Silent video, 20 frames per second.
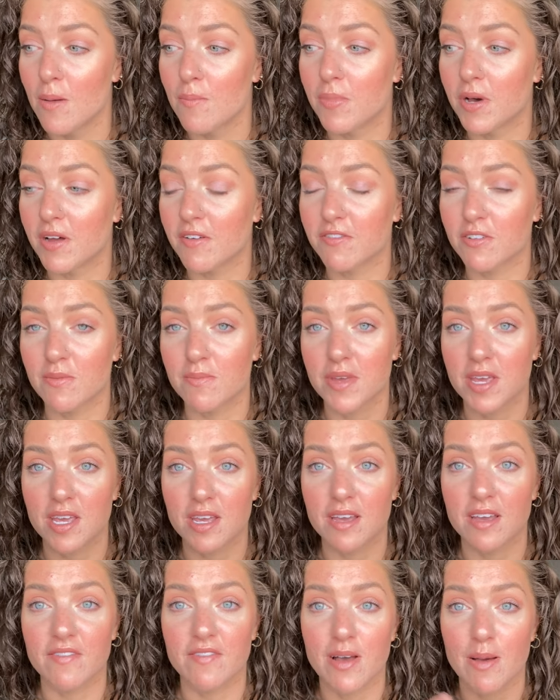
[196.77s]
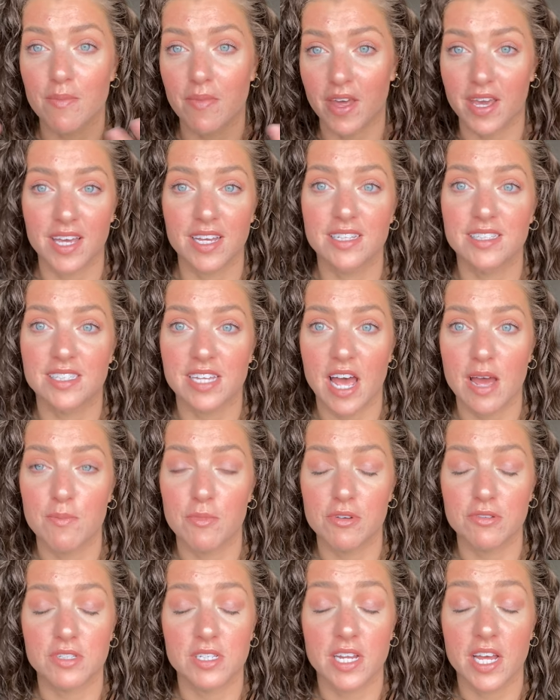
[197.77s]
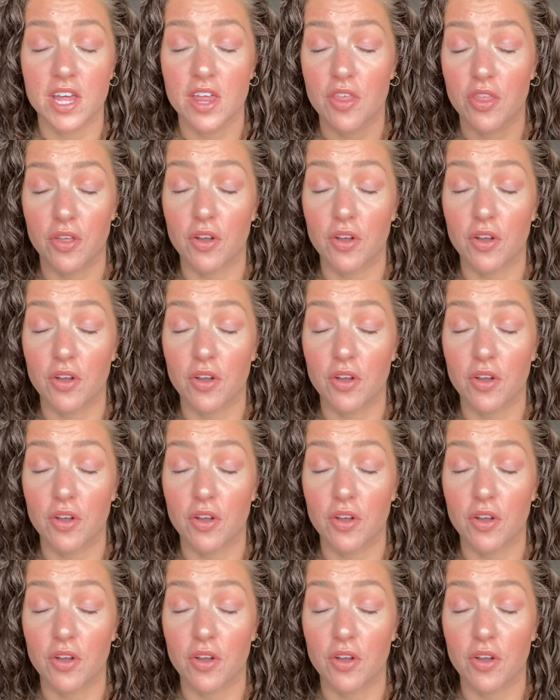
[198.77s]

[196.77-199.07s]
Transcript: But for me, if I'm like inside most of the day,